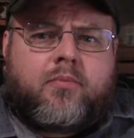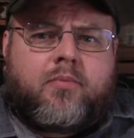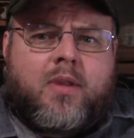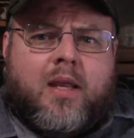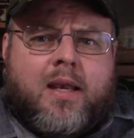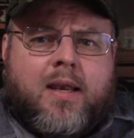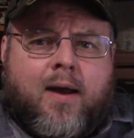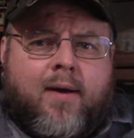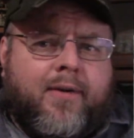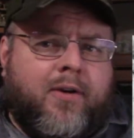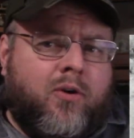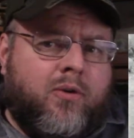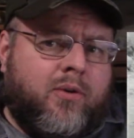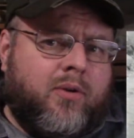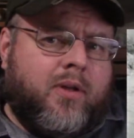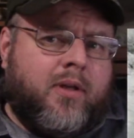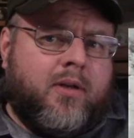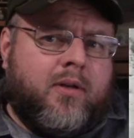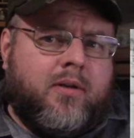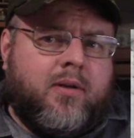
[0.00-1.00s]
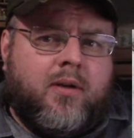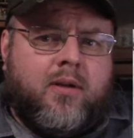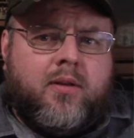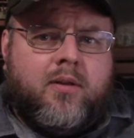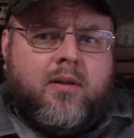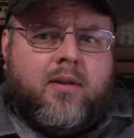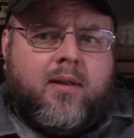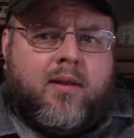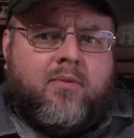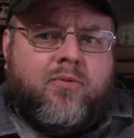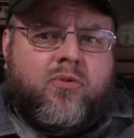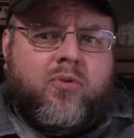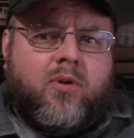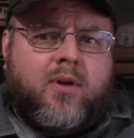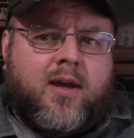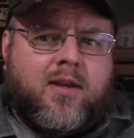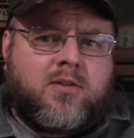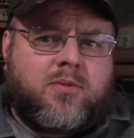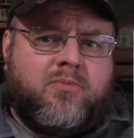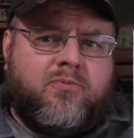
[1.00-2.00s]
Now I know, and I've sort
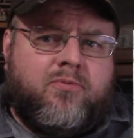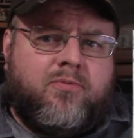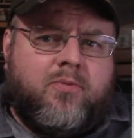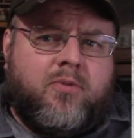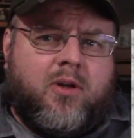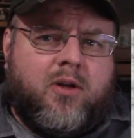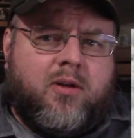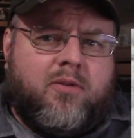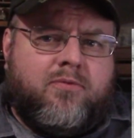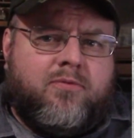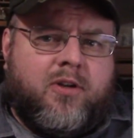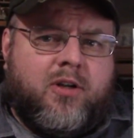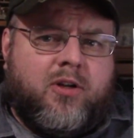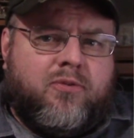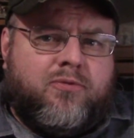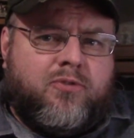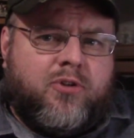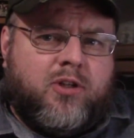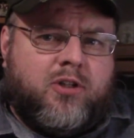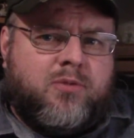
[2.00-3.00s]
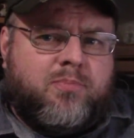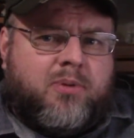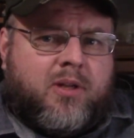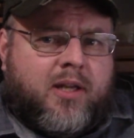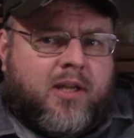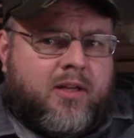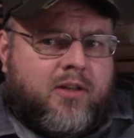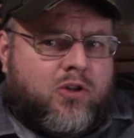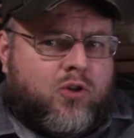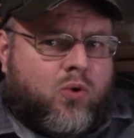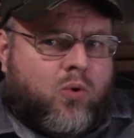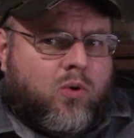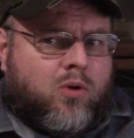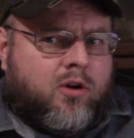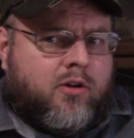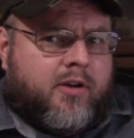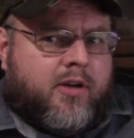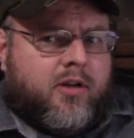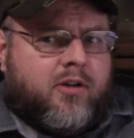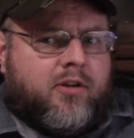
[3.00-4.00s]
of got some video footage playing in the
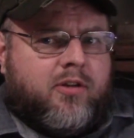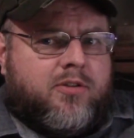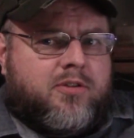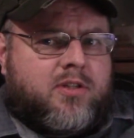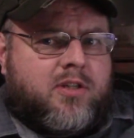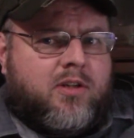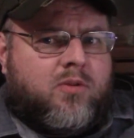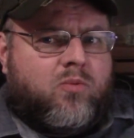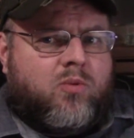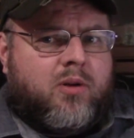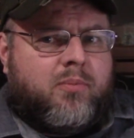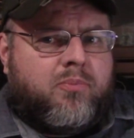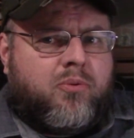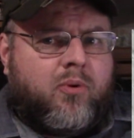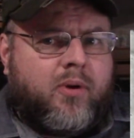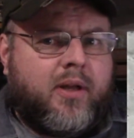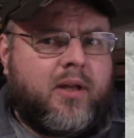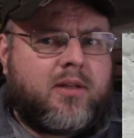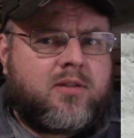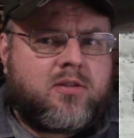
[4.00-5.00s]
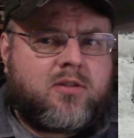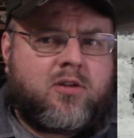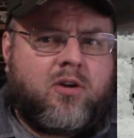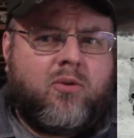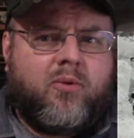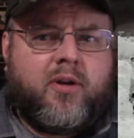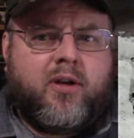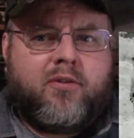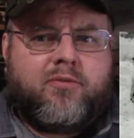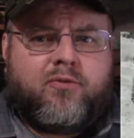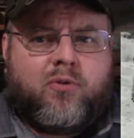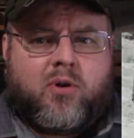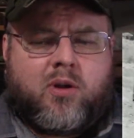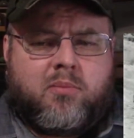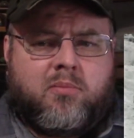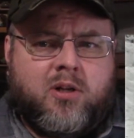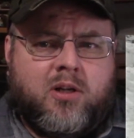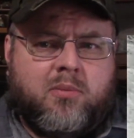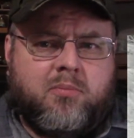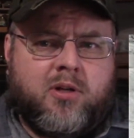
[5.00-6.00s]
corner here. You'll see at one point it's towing a 40
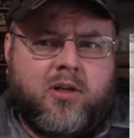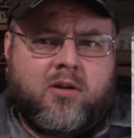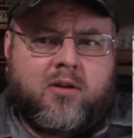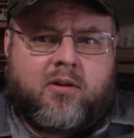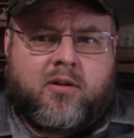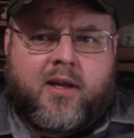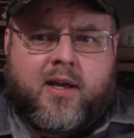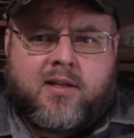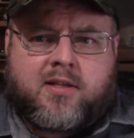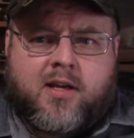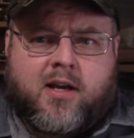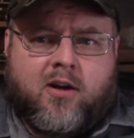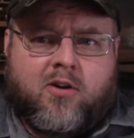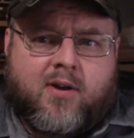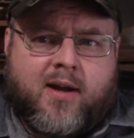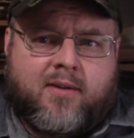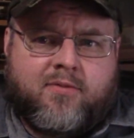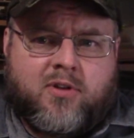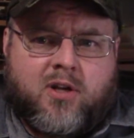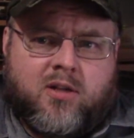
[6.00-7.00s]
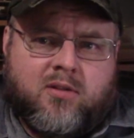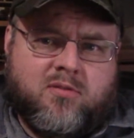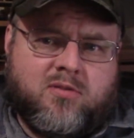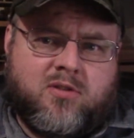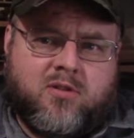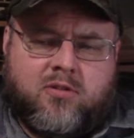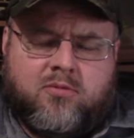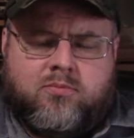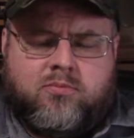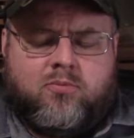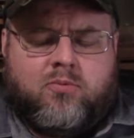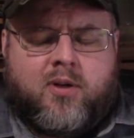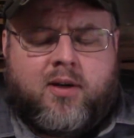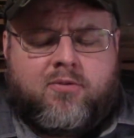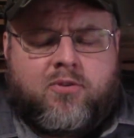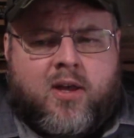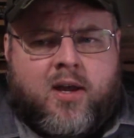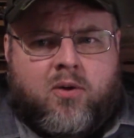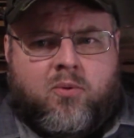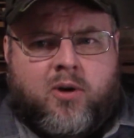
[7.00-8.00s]
millimeter anti-aircraft gun, so
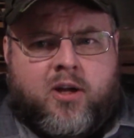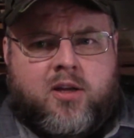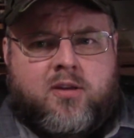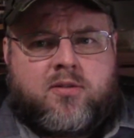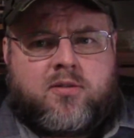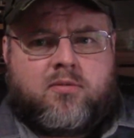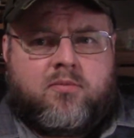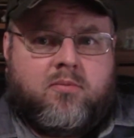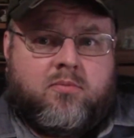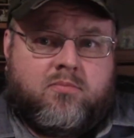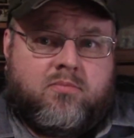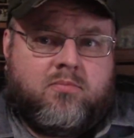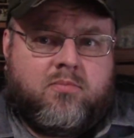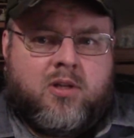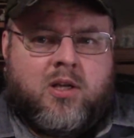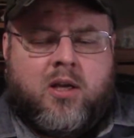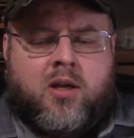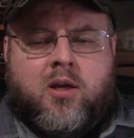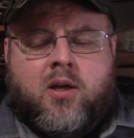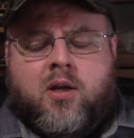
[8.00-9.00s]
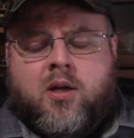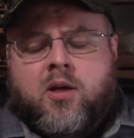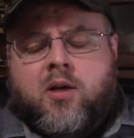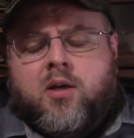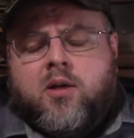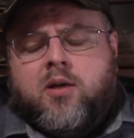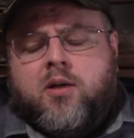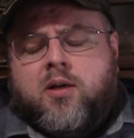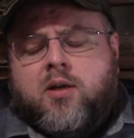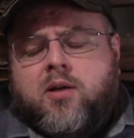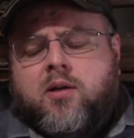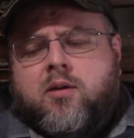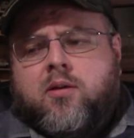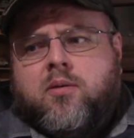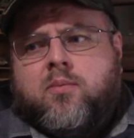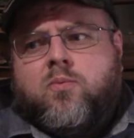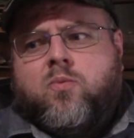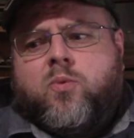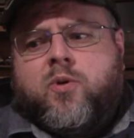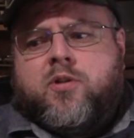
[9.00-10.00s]
whatever that weighs, the
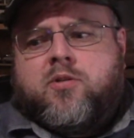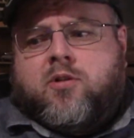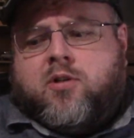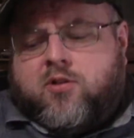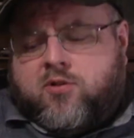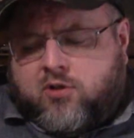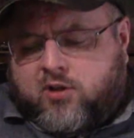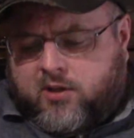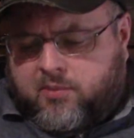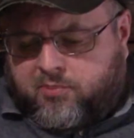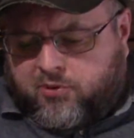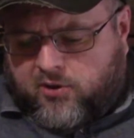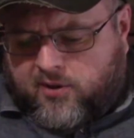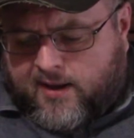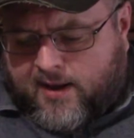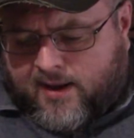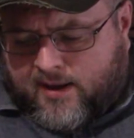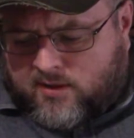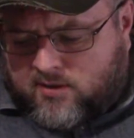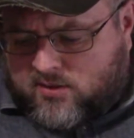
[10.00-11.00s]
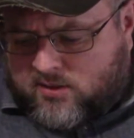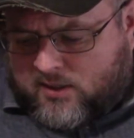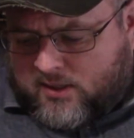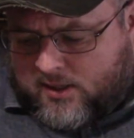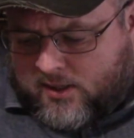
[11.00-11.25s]
Weasel can certainly pull that.